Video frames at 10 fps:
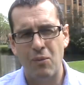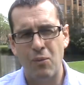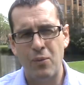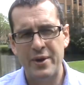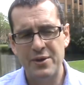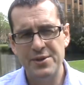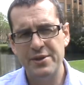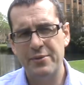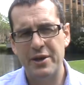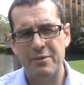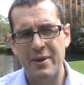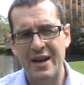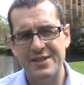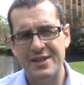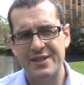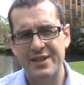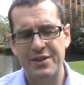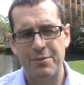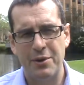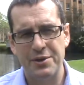We use the word magic as
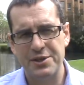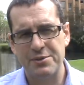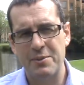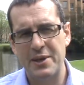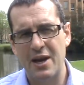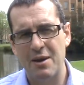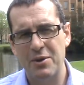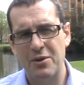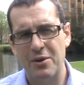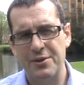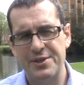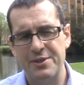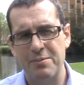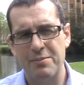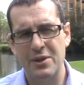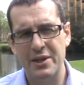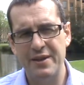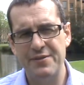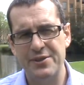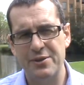anthropologists when we come across
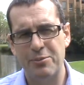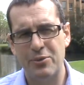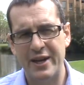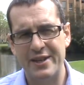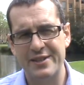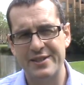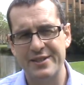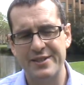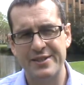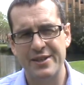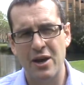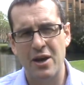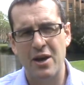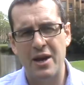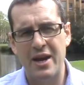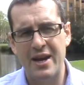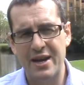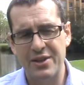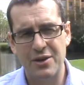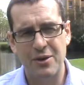beliefs or practices in
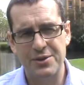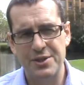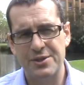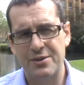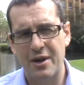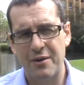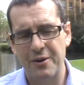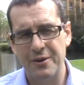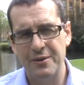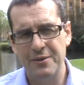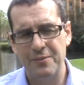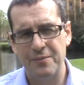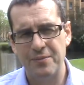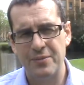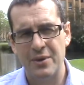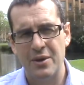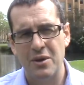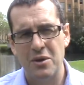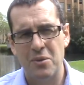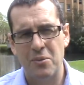other cultures or our own
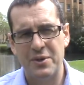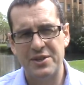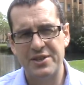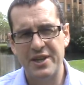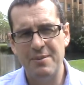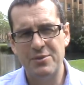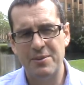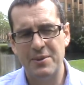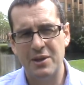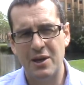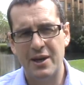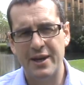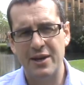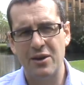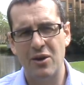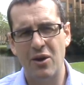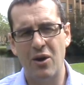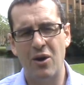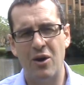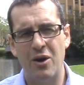which seem to rely
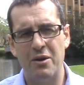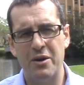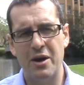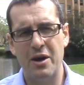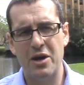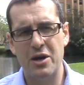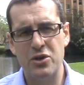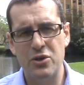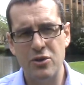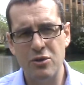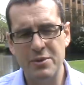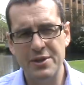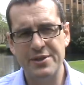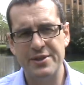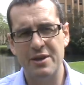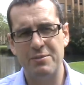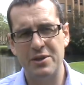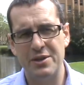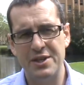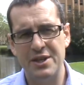on humans'
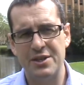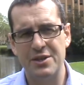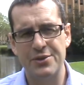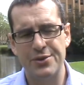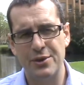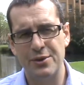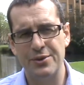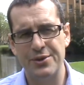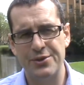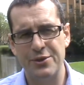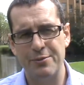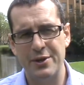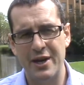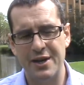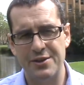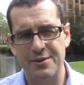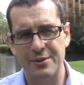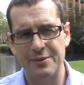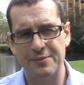ability to control the supernatural.